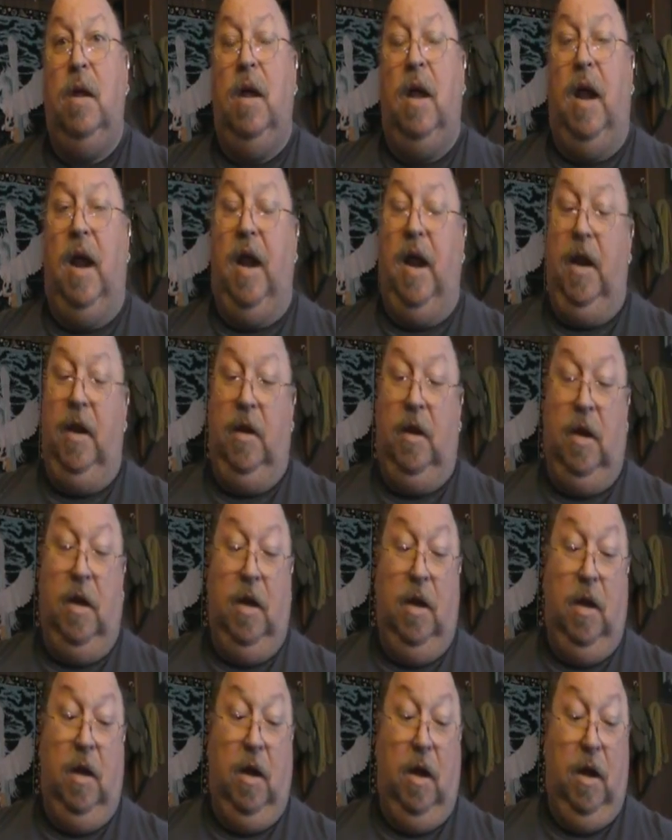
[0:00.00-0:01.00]
And
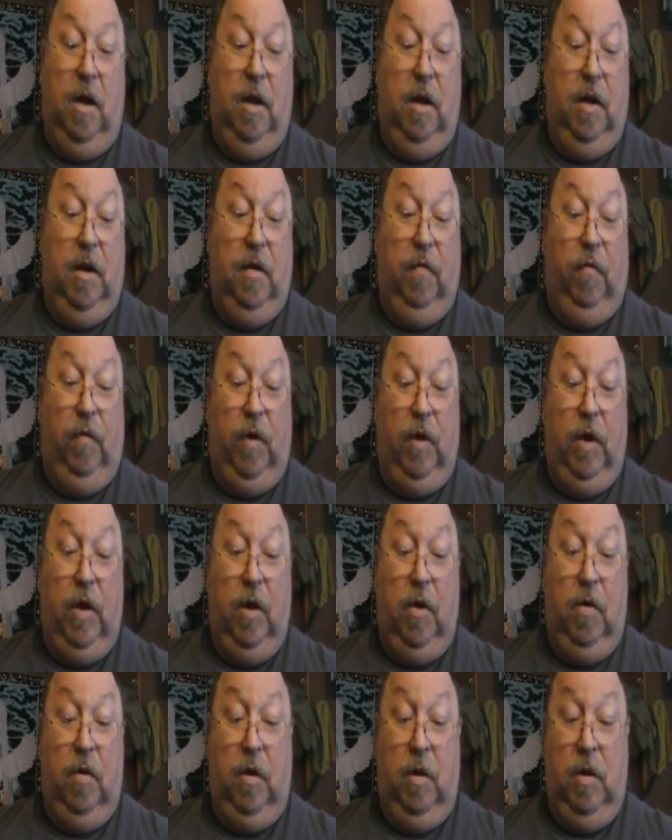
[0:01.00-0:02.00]
on a different
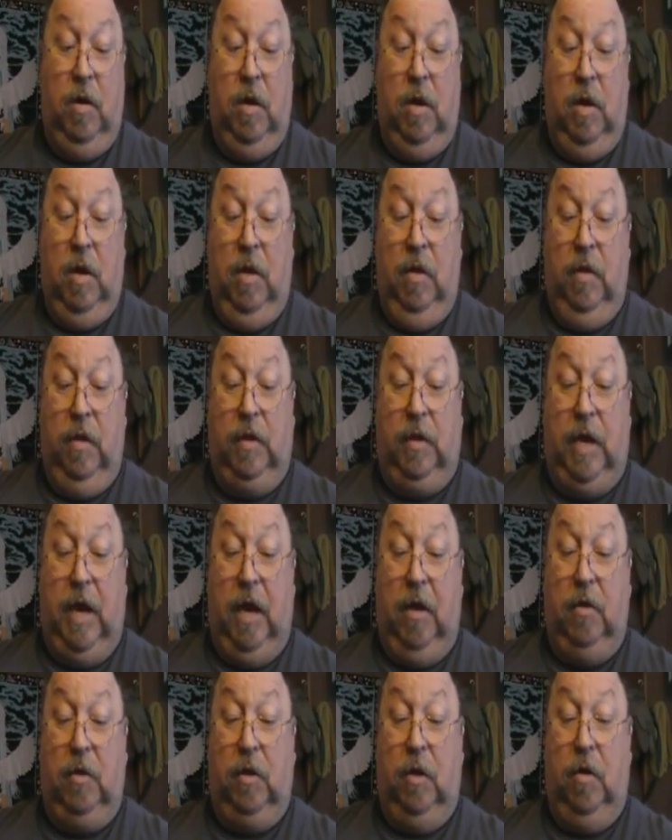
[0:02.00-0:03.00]
note, this
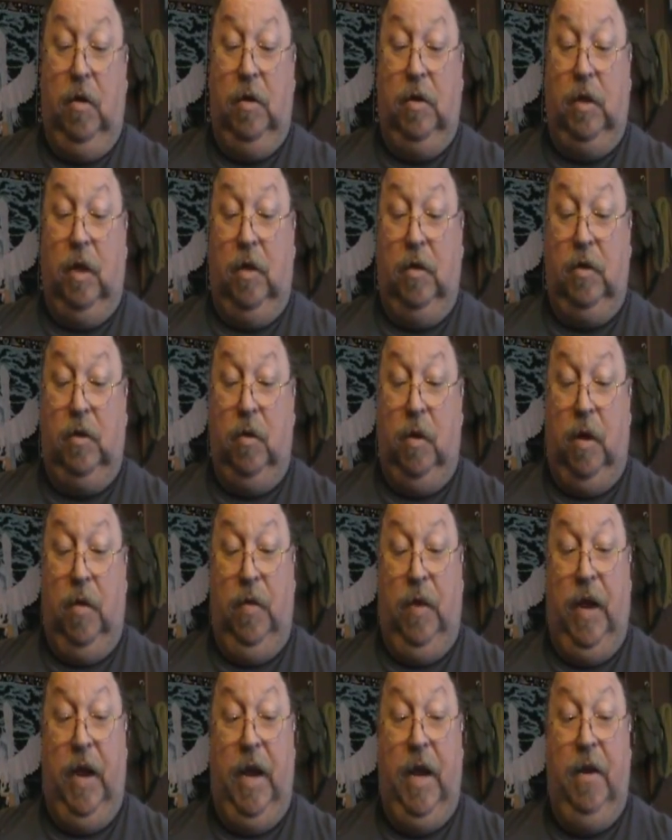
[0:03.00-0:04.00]
counselor is also on
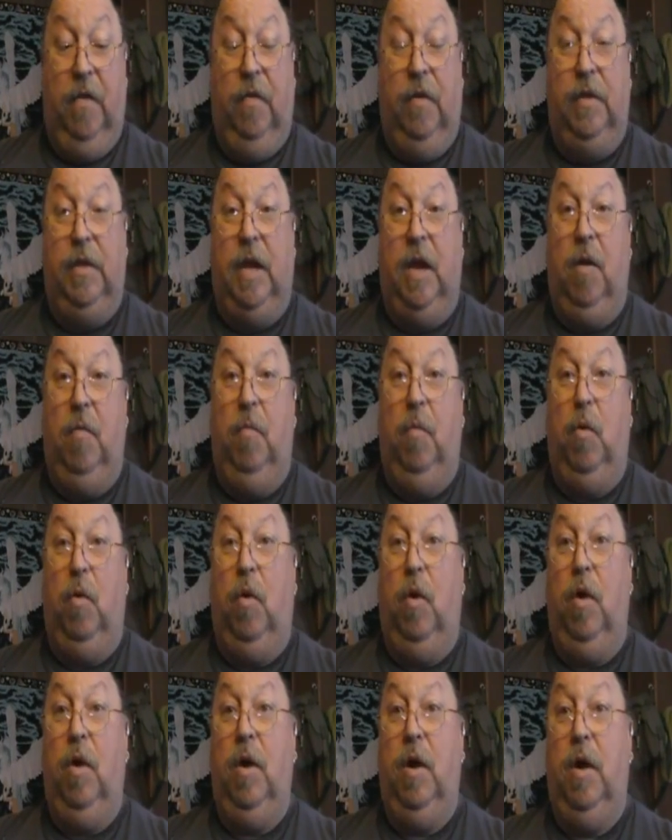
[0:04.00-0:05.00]
the head of the town
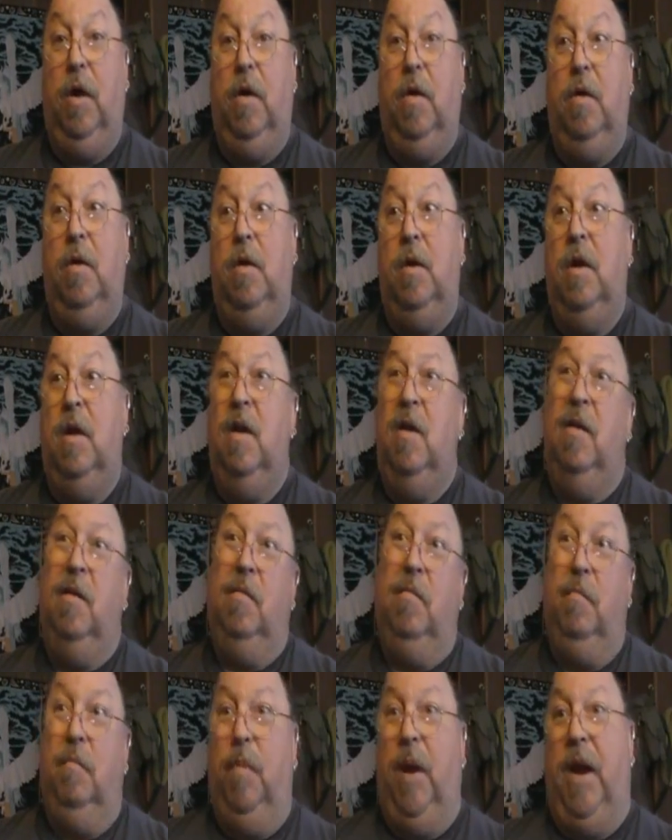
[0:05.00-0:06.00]
board here,
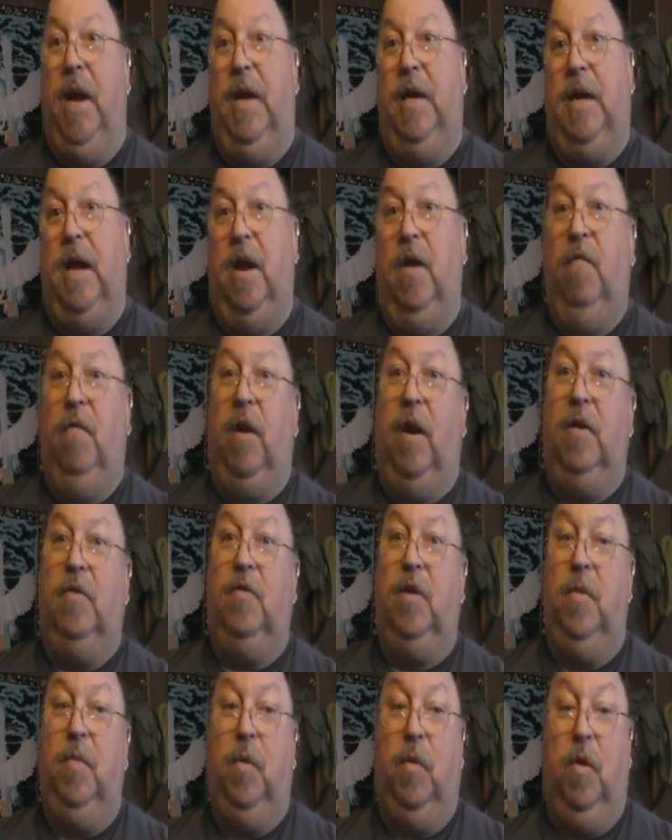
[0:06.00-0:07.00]
Beatty Town
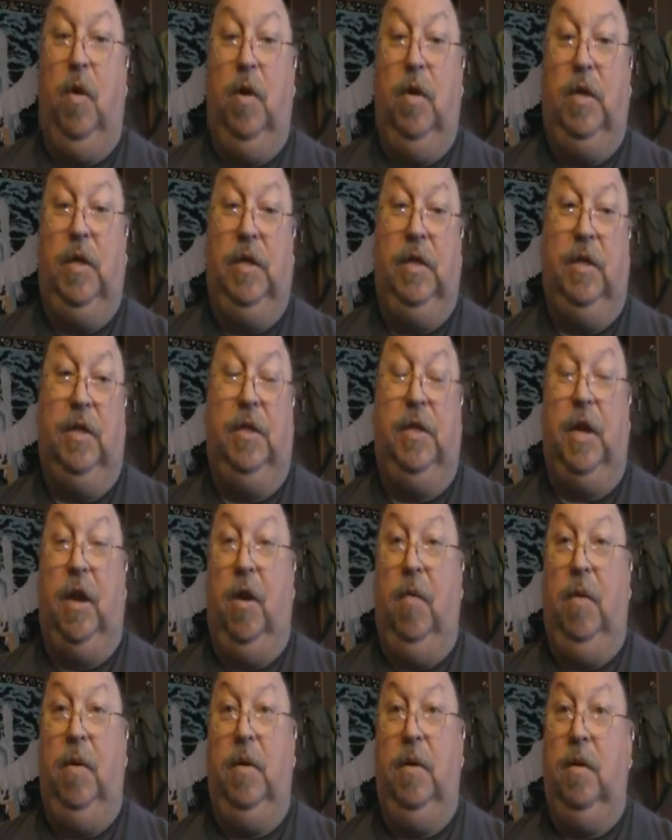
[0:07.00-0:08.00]
Advisory Board. She's the
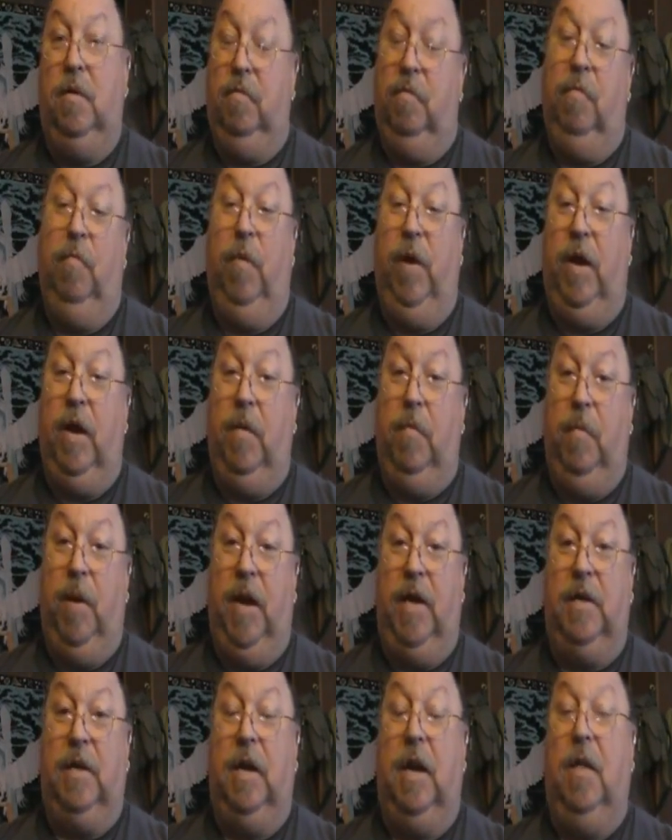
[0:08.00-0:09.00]
chairman. We can
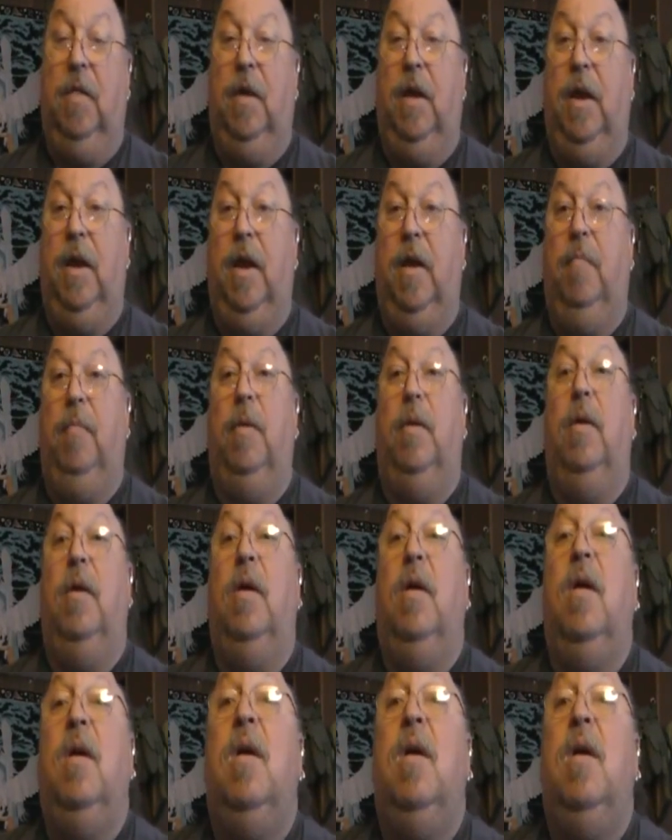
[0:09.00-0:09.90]
imagine how that happened.